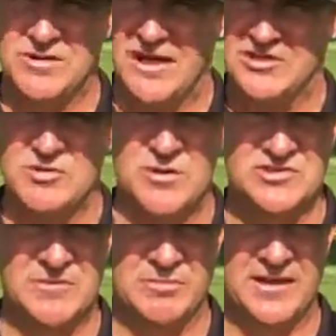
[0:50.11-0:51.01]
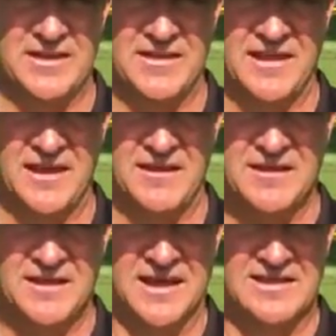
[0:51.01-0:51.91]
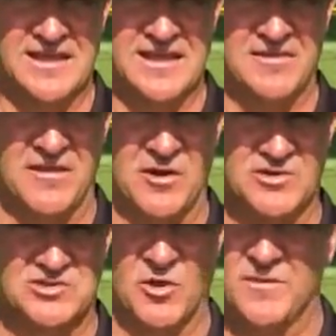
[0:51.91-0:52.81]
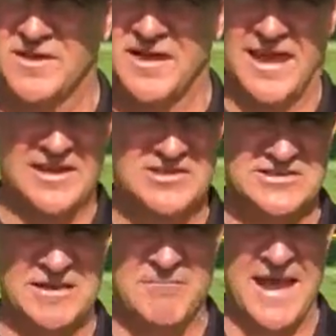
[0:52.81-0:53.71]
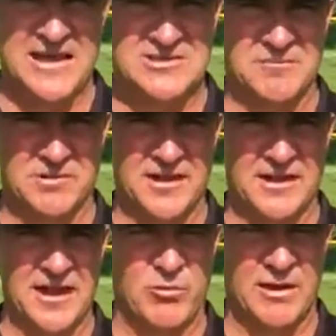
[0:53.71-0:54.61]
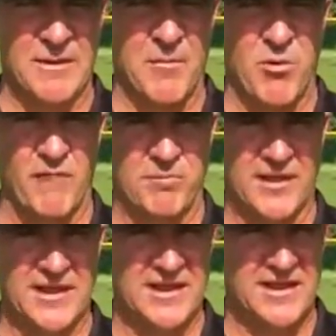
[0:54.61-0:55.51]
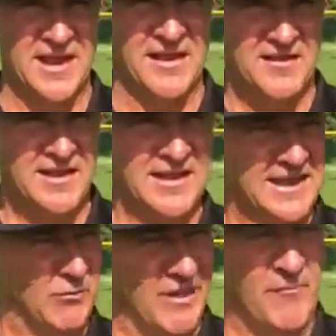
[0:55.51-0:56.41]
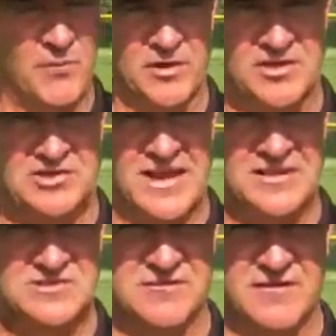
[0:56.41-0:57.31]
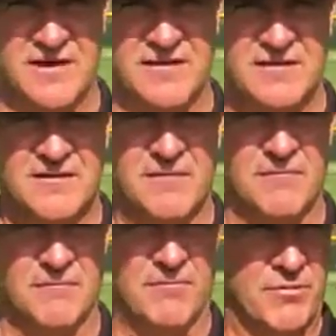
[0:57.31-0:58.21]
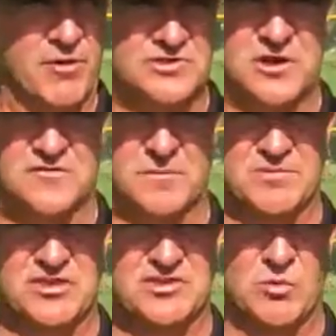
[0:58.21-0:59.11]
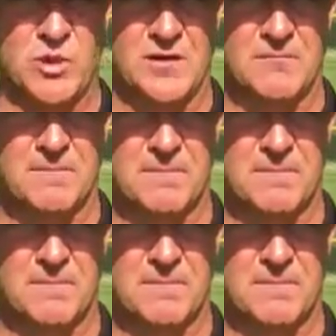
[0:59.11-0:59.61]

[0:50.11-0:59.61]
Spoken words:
We caught too much of the plate, and they got a key hit there. So hey, just getting back to playing like we're capable of playing, and we'll have a pretty good chance of putting ourselves in a position to win.